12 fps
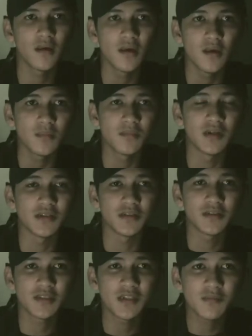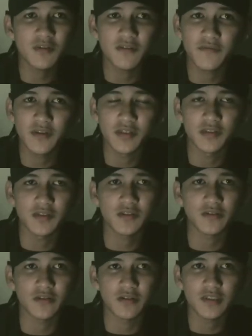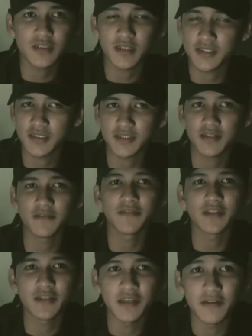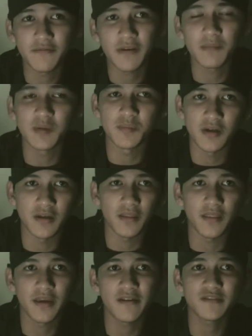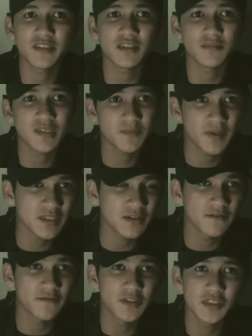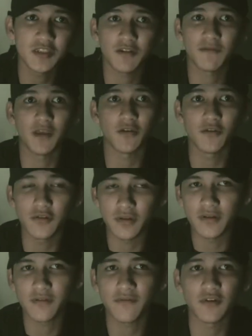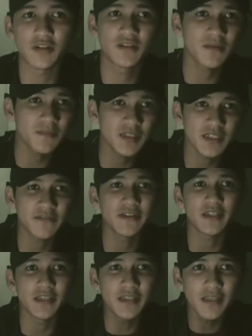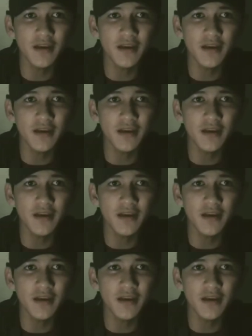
But in some convenience stores, such as 7E and Family Mart, they have some special features of their own. For example, 7E,